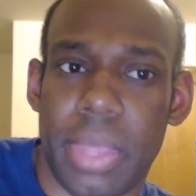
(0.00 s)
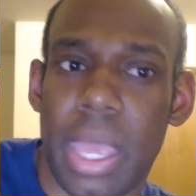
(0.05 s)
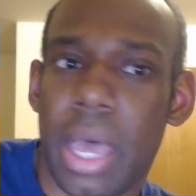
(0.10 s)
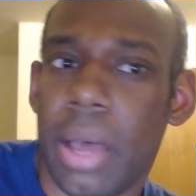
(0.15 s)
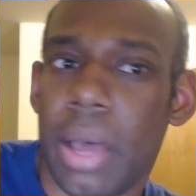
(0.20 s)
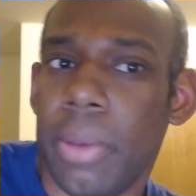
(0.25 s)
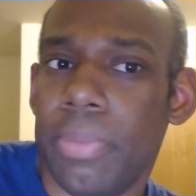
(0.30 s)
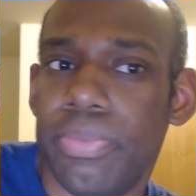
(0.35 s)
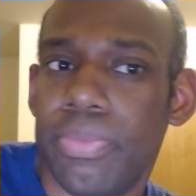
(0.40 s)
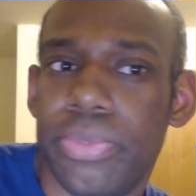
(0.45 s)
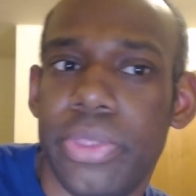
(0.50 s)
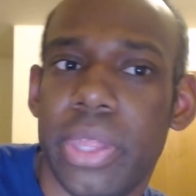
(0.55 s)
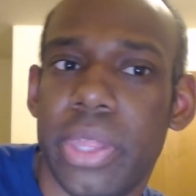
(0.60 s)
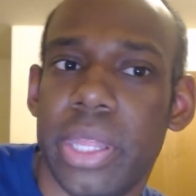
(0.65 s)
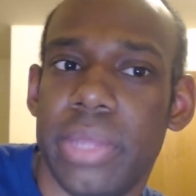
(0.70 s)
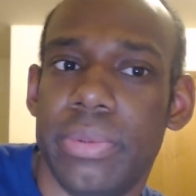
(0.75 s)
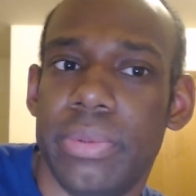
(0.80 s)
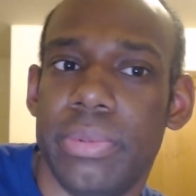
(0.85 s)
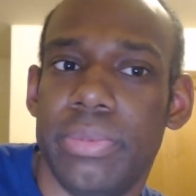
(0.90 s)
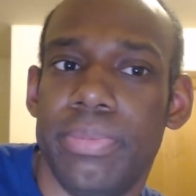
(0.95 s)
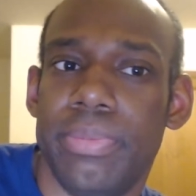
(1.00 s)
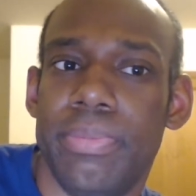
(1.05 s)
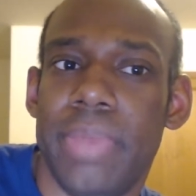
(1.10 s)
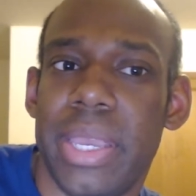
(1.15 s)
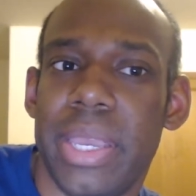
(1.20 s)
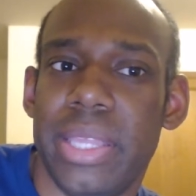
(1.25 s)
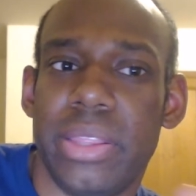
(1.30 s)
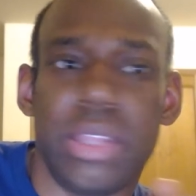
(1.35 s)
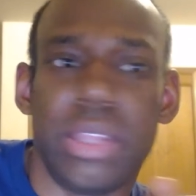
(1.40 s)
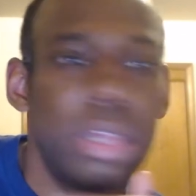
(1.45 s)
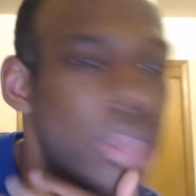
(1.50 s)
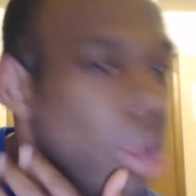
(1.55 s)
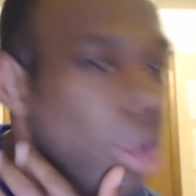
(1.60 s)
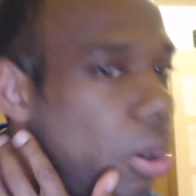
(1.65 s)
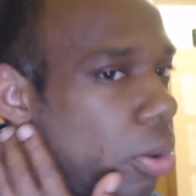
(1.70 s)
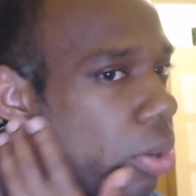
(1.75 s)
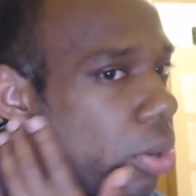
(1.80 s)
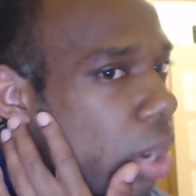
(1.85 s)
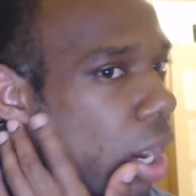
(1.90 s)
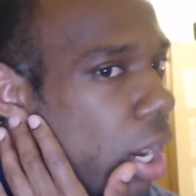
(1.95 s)
helped make the
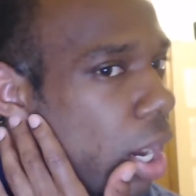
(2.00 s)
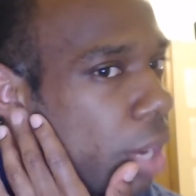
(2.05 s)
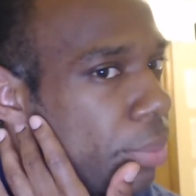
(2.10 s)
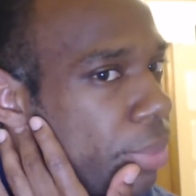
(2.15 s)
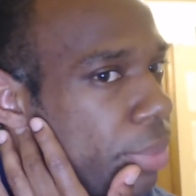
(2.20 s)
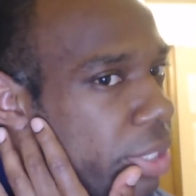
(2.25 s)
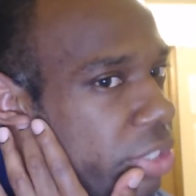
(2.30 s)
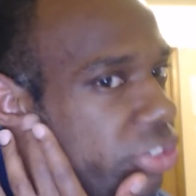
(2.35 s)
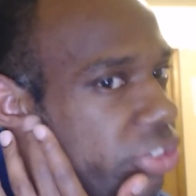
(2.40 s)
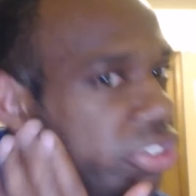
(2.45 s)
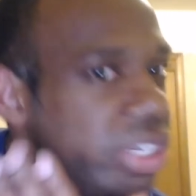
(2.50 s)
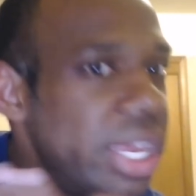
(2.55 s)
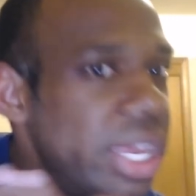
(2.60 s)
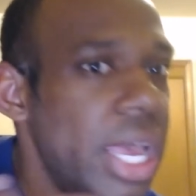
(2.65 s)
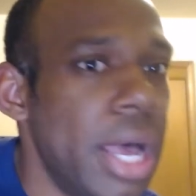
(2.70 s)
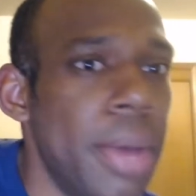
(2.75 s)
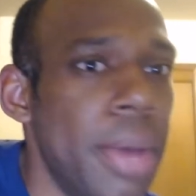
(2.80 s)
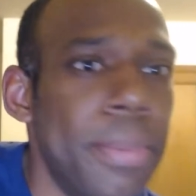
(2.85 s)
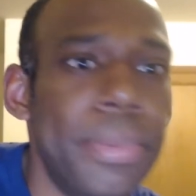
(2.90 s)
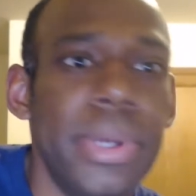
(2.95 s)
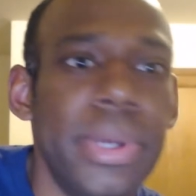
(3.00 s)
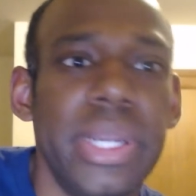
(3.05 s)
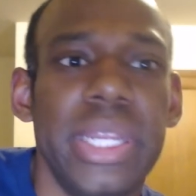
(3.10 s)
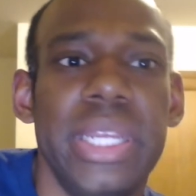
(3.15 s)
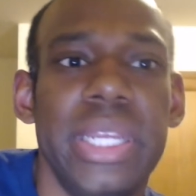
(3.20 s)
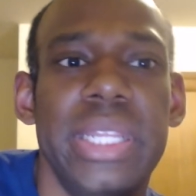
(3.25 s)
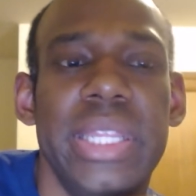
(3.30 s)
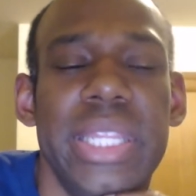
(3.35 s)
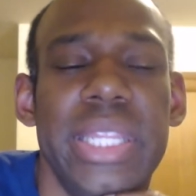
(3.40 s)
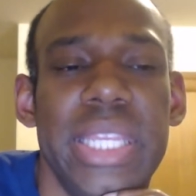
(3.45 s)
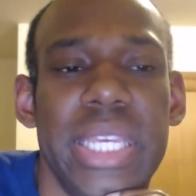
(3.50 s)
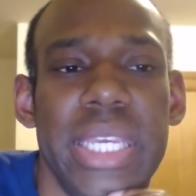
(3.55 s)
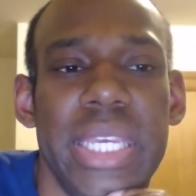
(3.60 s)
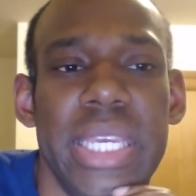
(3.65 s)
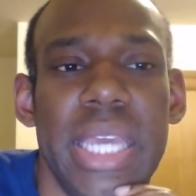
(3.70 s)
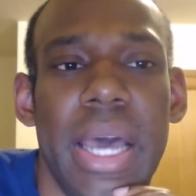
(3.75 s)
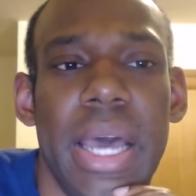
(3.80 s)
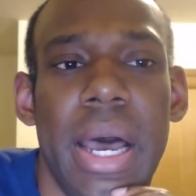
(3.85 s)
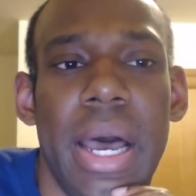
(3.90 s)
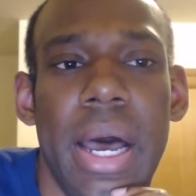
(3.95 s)
clone army, she helped put in
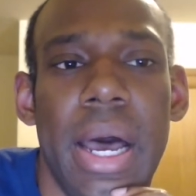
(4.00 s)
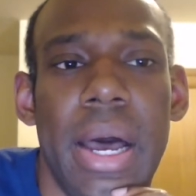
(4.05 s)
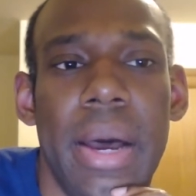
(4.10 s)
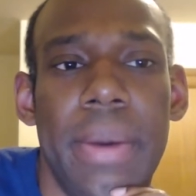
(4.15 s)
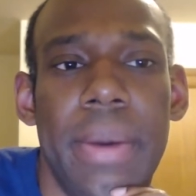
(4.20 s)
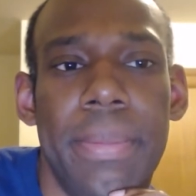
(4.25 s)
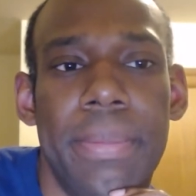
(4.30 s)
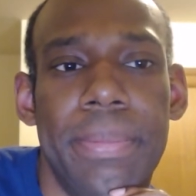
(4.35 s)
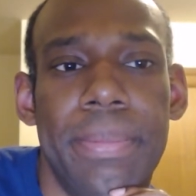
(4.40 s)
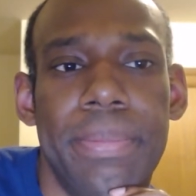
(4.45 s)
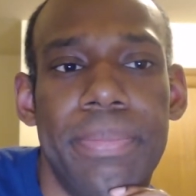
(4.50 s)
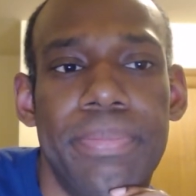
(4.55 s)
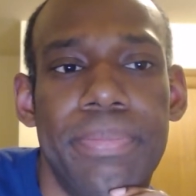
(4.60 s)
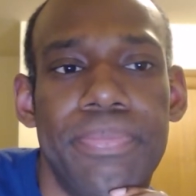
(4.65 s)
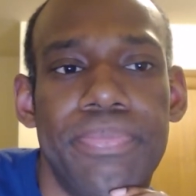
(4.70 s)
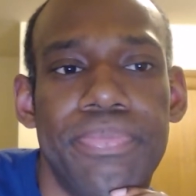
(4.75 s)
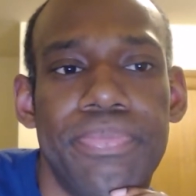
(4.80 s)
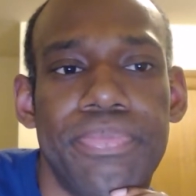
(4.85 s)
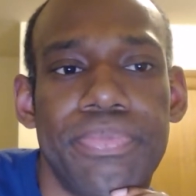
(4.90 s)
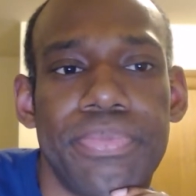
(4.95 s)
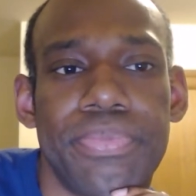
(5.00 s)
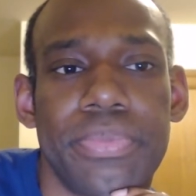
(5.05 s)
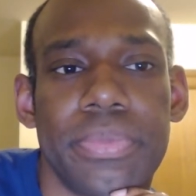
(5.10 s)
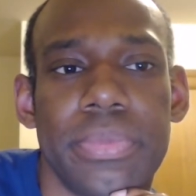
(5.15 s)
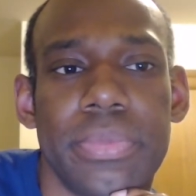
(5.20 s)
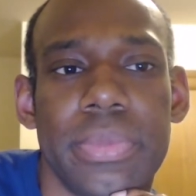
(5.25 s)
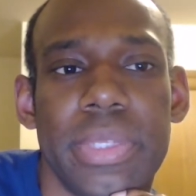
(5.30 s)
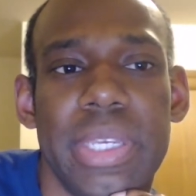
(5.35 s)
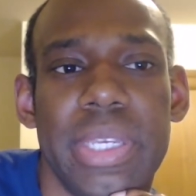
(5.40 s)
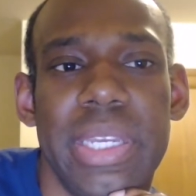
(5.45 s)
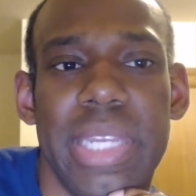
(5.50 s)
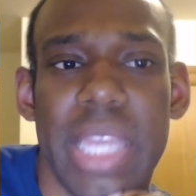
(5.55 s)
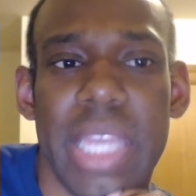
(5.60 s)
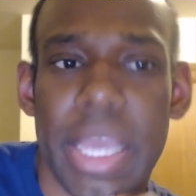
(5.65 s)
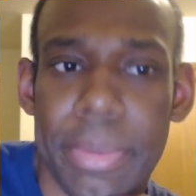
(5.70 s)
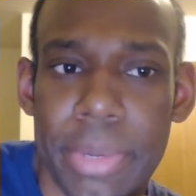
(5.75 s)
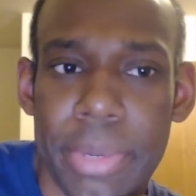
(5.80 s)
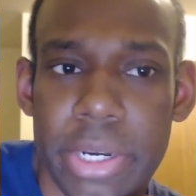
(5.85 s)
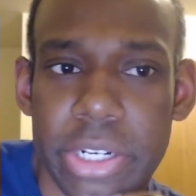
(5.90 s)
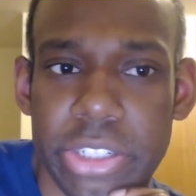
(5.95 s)
the um,
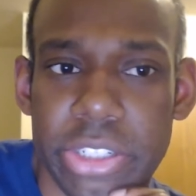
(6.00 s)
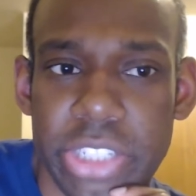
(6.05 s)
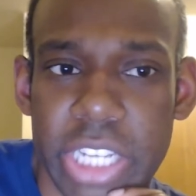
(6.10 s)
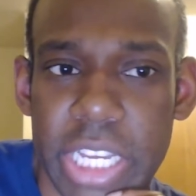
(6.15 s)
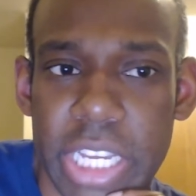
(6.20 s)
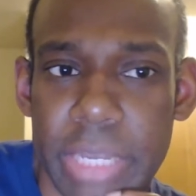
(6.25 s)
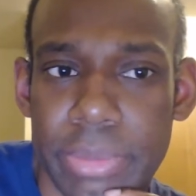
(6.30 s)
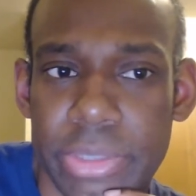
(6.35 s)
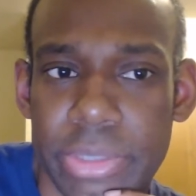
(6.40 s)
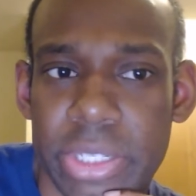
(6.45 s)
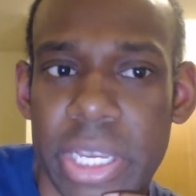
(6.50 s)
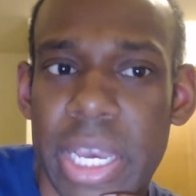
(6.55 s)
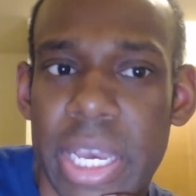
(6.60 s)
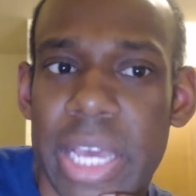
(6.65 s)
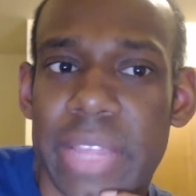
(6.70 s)
inhibitor chips